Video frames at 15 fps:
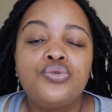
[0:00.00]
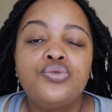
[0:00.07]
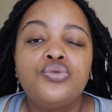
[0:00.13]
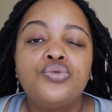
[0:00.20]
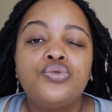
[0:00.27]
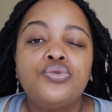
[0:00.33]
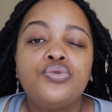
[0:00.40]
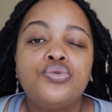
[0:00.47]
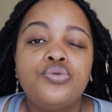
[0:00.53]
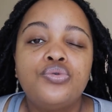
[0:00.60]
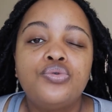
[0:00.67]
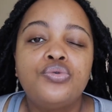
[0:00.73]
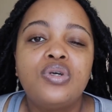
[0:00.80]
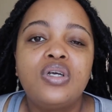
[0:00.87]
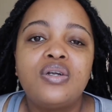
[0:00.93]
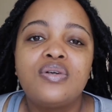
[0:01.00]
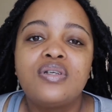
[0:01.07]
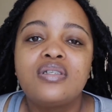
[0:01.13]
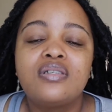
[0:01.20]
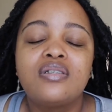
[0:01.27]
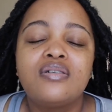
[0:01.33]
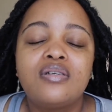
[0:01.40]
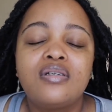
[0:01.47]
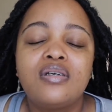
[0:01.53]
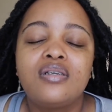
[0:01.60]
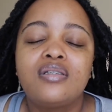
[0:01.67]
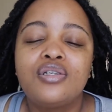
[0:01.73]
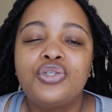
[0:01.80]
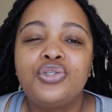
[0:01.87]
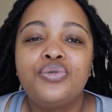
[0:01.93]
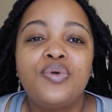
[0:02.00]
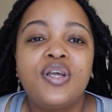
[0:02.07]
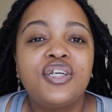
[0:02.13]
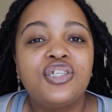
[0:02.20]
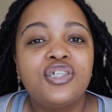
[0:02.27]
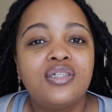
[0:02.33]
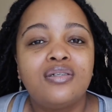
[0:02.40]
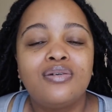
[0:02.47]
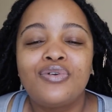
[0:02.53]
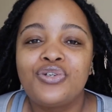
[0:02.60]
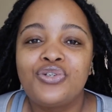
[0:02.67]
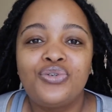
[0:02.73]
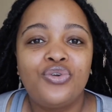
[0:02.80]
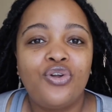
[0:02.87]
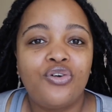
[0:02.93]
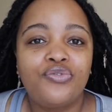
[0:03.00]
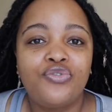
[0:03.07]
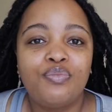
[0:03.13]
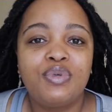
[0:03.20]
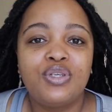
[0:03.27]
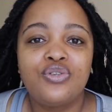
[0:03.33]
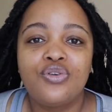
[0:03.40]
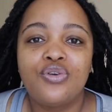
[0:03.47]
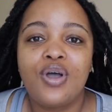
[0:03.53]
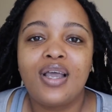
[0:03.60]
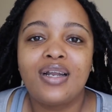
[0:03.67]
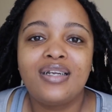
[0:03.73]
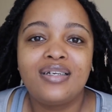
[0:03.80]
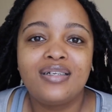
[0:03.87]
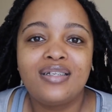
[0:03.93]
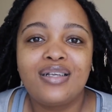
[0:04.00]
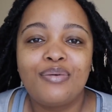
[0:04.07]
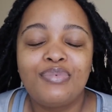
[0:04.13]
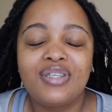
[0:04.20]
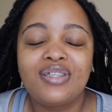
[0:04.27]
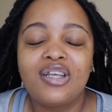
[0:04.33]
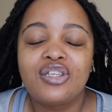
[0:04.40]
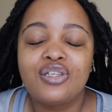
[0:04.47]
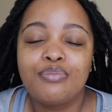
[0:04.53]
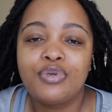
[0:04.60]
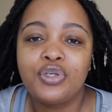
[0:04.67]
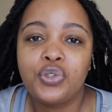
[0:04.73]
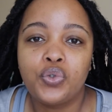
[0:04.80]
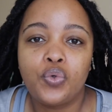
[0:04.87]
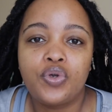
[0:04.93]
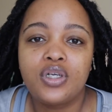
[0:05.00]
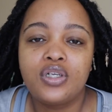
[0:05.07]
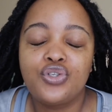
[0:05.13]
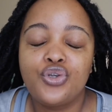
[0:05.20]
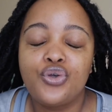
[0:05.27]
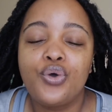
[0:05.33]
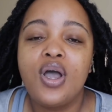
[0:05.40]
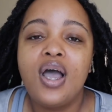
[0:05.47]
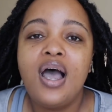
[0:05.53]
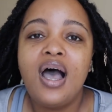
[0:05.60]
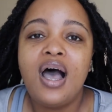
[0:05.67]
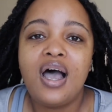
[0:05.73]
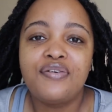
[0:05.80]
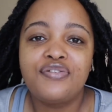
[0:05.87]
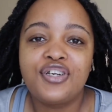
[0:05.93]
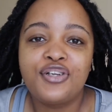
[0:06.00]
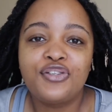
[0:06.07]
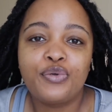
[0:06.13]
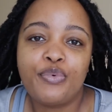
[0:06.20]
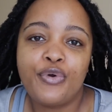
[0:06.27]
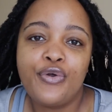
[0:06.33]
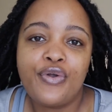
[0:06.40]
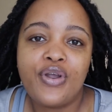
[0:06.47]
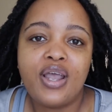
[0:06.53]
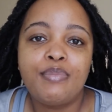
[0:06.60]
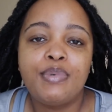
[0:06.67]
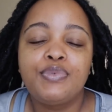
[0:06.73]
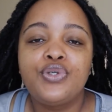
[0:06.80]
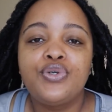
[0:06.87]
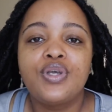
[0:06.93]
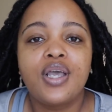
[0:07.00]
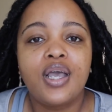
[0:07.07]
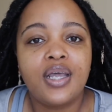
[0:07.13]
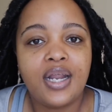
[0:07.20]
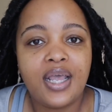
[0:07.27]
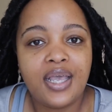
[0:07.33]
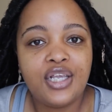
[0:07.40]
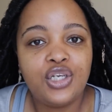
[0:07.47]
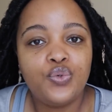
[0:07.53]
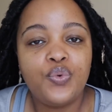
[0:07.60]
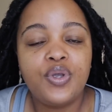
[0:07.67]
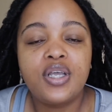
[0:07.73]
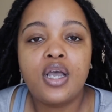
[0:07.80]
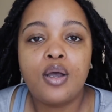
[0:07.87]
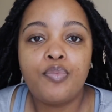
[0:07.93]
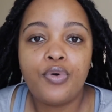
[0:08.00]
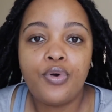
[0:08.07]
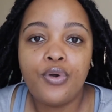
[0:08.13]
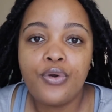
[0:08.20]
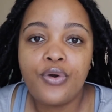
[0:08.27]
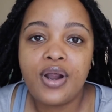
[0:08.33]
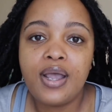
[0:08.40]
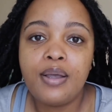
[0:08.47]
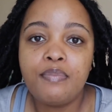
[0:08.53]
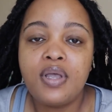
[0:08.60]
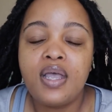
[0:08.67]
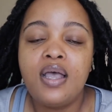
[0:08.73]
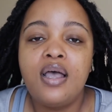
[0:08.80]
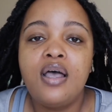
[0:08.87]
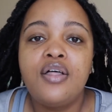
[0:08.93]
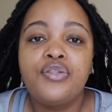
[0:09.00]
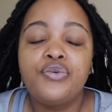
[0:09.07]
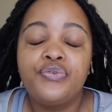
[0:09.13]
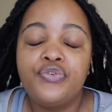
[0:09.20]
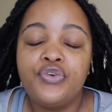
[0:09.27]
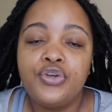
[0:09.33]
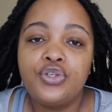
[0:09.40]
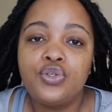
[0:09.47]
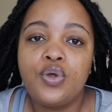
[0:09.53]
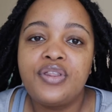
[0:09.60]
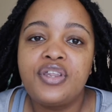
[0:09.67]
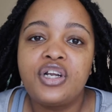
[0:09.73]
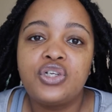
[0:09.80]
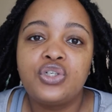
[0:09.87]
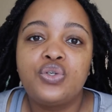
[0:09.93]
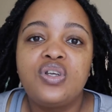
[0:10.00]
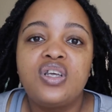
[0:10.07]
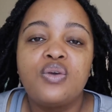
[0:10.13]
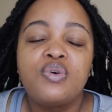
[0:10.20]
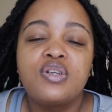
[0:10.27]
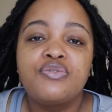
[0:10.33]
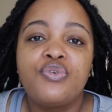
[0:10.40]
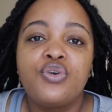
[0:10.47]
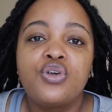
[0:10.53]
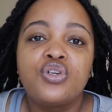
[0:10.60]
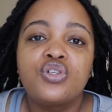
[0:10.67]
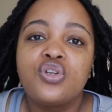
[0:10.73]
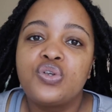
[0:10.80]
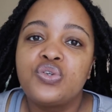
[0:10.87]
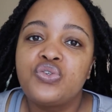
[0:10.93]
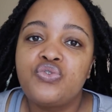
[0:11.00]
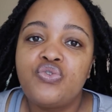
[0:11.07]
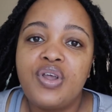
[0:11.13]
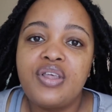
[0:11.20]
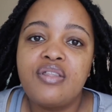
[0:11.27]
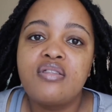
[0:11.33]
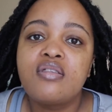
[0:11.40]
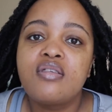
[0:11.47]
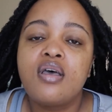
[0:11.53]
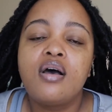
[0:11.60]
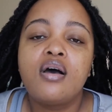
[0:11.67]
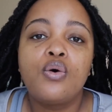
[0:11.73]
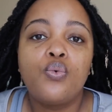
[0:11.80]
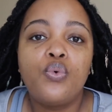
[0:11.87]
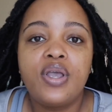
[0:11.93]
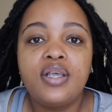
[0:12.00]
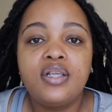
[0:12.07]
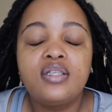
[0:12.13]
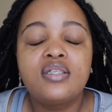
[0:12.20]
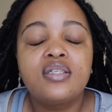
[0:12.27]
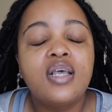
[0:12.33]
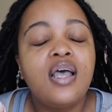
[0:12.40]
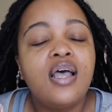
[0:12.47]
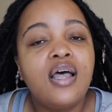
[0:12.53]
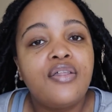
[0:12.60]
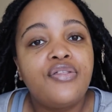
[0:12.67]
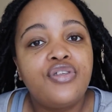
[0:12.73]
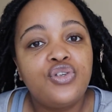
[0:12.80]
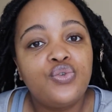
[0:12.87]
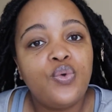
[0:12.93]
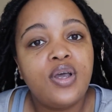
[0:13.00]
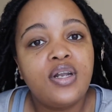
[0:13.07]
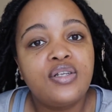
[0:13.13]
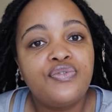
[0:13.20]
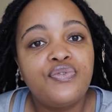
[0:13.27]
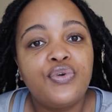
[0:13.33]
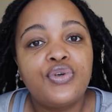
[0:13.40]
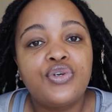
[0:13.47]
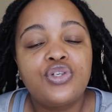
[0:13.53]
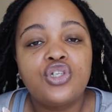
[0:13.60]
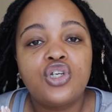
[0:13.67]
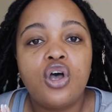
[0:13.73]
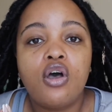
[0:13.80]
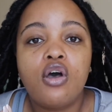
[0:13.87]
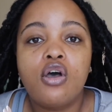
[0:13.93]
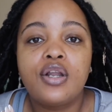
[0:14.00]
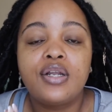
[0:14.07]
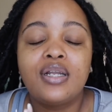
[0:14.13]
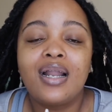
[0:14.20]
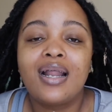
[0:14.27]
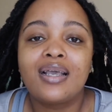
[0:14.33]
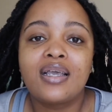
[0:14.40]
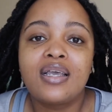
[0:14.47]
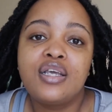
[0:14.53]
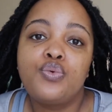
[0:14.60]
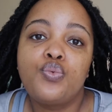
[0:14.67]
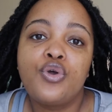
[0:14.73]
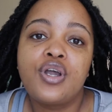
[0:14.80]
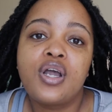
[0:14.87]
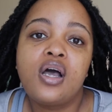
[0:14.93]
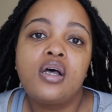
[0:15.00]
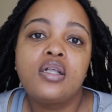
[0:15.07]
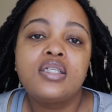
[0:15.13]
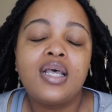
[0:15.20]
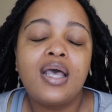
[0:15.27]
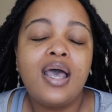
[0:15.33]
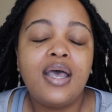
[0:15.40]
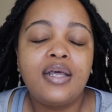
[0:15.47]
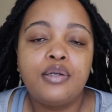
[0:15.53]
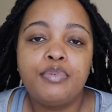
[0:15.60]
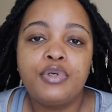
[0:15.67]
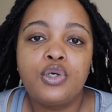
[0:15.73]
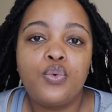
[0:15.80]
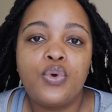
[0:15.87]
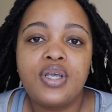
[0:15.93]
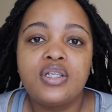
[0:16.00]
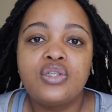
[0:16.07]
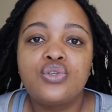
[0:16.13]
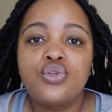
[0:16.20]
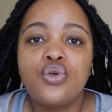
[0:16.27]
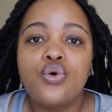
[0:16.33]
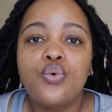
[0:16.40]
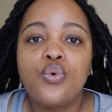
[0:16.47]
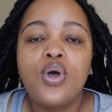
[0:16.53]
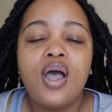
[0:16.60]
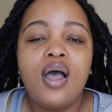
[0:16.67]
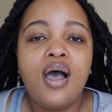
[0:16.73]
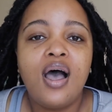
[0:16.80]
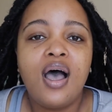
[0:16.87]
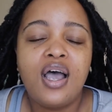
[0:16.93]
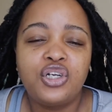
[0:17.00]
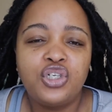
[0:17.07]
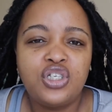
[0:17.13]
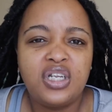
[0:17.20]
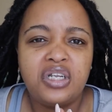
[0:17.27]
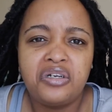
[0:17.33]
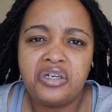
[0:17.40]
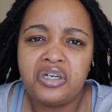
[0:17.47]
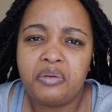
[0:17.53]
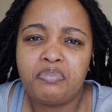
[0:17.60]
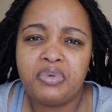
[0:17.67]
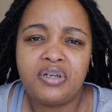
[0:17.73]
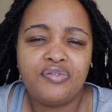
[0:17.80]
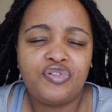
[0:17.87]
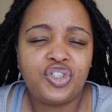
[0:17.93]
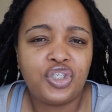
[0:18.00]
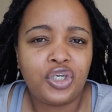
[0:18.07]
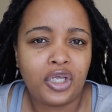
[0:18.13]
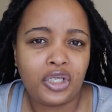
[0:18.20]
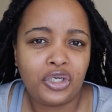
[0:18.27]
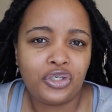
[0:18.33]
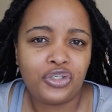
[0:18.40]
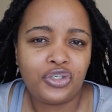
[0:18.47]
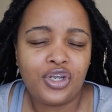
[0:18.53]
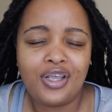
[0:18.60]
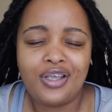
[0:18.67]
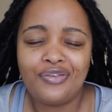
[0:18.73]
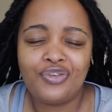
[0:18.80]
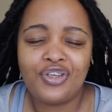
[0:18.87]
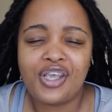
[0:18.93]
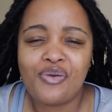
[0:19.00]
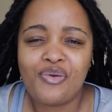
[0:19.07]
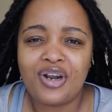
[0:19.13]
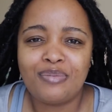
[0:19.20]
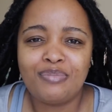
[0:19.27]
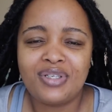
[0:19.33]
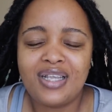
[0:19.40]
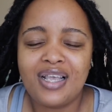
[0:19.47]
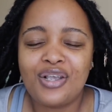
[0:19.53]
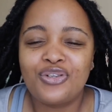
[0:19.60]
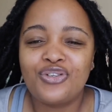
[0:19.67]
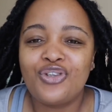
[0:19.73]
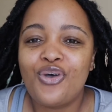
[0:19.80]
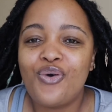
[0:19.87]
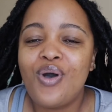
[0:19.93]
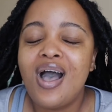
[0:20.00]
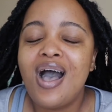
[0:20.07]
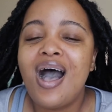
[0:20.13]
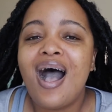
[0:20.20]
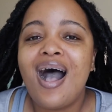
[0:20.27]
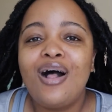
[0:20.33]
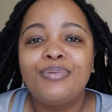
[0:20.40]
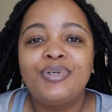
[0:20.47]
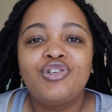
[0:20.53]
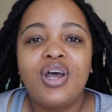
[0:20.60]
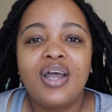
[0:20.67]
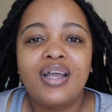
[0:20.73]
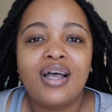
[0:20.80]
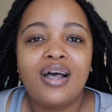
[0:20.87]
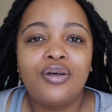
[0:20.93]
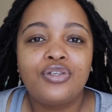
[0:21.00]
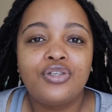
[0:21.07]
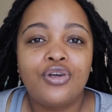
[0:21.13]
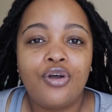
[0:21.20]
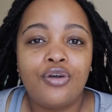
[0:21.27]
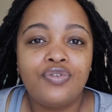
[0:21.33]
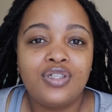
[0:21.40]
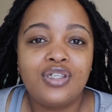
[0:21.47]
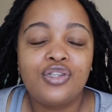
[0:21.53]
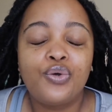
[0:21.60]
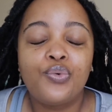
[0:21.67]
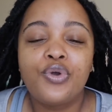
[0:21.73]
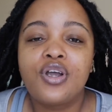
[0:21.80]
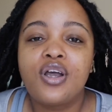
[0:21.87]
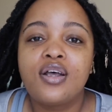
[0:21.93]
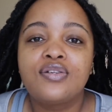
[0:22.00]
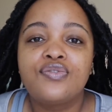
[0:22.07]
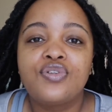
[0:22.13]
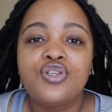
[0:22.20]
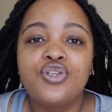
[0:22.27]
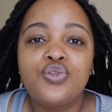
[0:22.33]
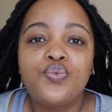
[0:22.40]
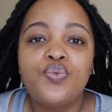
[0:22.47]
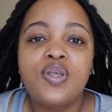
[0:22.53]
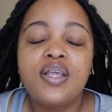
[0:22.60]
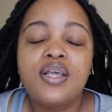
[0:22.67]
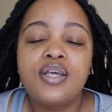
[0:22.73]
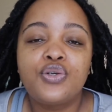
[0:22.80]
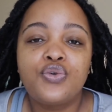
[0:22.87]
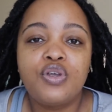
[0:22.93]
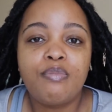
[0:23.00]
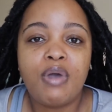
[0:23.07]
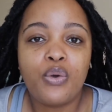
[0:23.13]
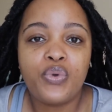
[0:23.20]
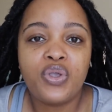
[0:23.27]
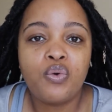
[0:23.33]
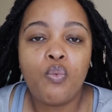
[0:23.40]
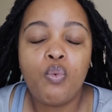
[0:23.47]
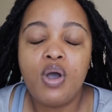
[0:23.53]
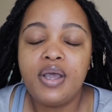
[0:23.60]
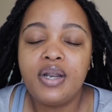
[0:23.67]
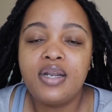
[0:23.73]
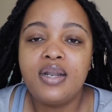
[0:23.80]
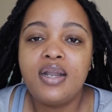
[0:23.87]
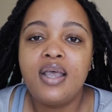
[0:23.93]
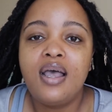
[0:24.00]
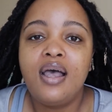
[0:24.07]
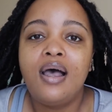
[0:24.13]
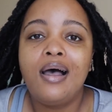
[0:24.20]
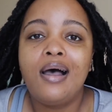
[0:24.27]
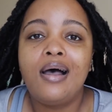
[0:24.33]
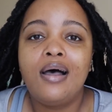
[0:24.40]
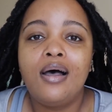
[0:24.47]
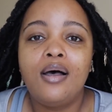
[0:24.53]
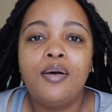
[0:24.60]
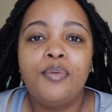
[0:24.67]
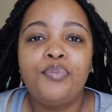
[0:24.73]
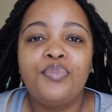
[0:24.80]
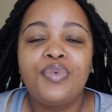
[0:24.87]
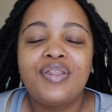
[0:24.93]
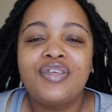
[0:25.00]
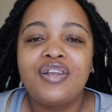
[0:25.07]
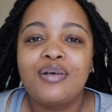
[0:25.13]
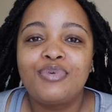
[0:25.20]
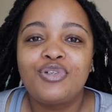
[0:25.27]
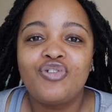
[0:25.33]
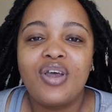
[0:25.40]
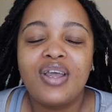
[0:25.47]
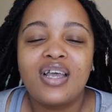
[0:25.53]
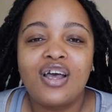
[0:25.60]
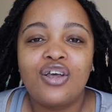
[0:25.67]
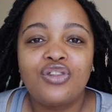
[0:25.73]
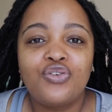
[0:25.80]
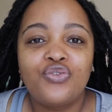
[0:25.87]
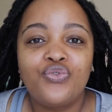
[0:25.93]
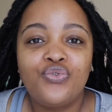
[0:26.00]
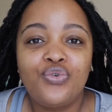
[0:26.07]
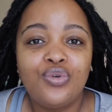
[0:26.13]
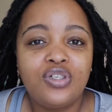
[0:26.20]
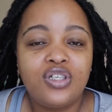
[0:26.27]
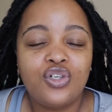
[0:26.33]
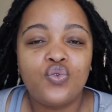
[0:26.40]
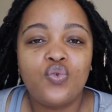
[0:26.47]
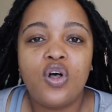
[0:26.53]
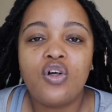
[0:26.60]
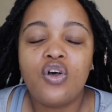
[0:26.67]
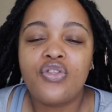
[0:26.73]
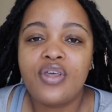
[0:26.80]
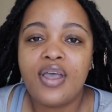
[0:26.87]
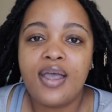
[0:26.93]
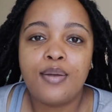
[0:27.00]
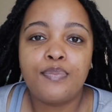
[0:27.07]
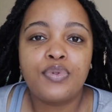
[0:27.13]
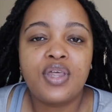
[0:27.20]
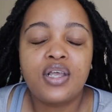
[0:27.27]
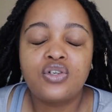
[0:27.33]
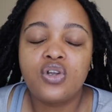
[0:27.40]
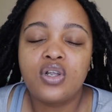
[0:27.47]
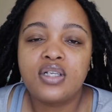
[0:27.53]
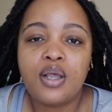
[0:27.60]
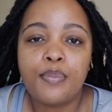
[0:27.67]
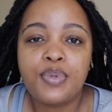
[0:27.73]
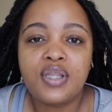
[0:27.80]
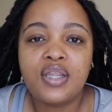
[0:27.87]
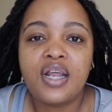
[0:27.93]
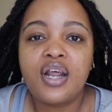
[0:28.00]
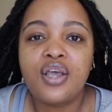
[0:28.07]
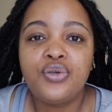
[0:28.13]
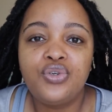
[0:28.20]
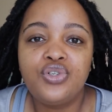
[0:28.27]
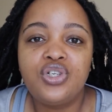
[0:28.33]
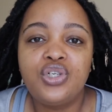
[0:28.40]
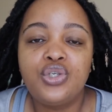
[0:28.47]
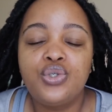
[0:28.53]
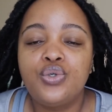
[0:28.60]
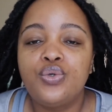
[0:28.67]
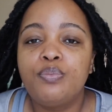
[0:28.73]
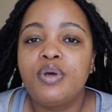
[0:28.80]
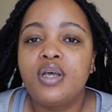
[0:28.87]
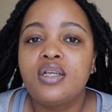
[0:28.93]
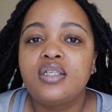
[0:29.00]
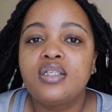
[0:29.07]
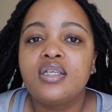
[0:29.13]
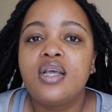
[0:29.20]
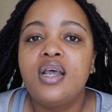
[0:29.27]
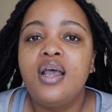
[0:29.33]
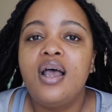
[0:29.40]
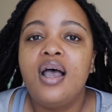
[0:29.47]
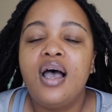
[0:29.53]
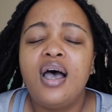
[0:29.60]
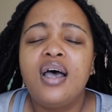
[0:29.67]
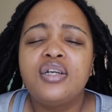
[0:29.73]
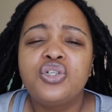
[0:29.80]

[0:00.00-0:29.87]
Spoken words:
the duration was too long for me, so I needed something that's a bit shorter. So I've changed the program. I'm doing an 8-week program. The first one that I was doing was focused on strength, weights. This one is focused on like HIIT workouts and a bit of weight, so I just needed a bit of change, if you get what I'm saying. So I'll be trying out obviously the workouts for this week, doing my week 1, and then I'll be trying out the foods as well on the app. That's not something that I usually do, but I